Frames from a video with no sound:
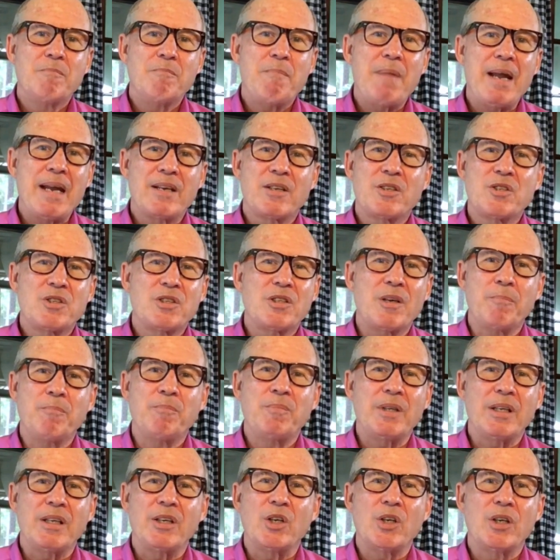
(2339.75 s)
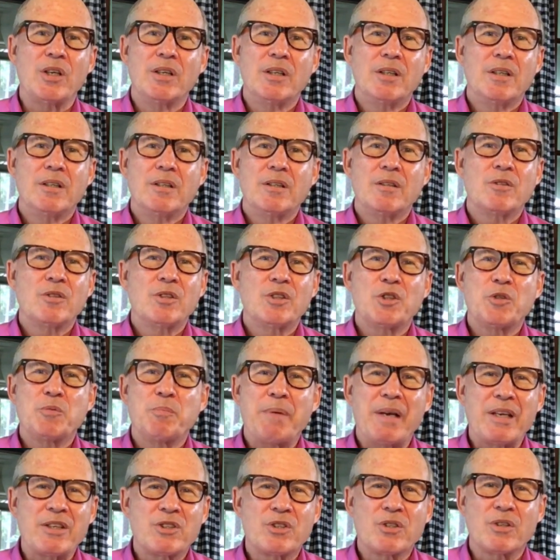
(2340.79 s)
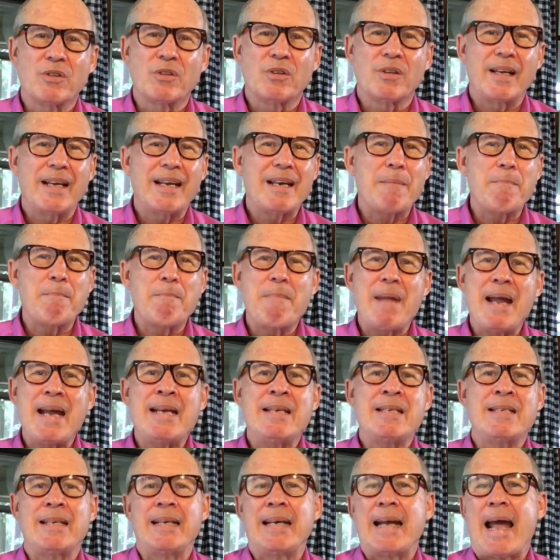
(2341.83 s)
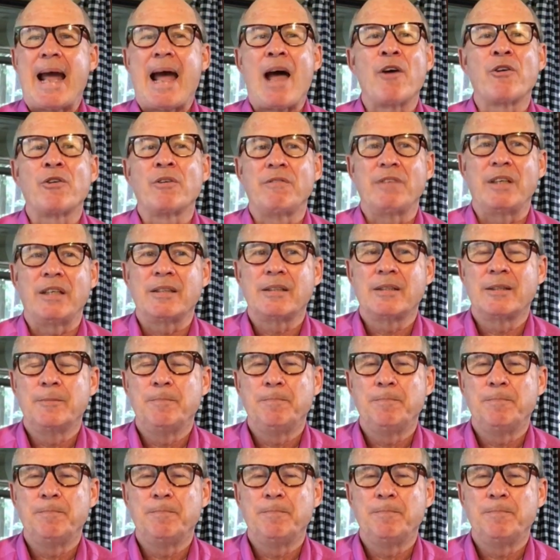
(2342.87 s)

make something special and amazing out of it.